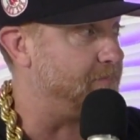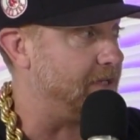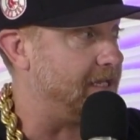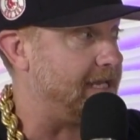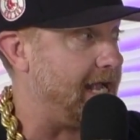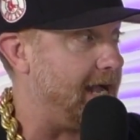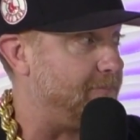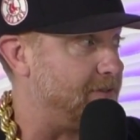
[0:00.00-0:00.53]
big
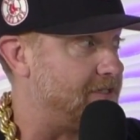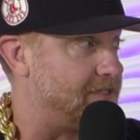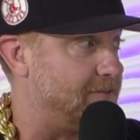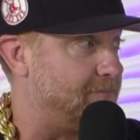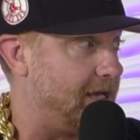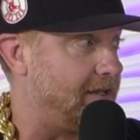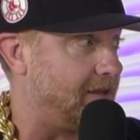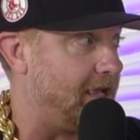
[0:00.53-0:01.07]
happens in
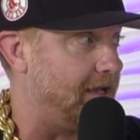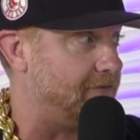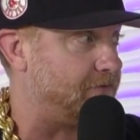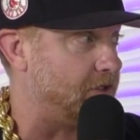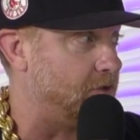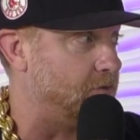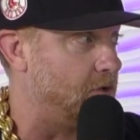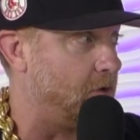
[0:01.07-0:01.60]
my life
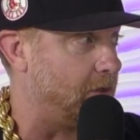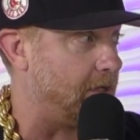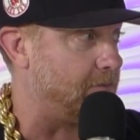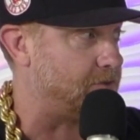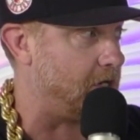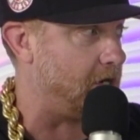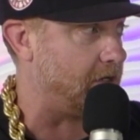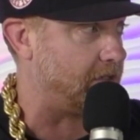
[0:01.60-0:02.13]
that you know what I'm
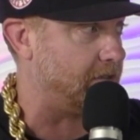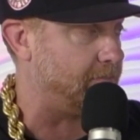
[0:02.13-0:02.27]
talking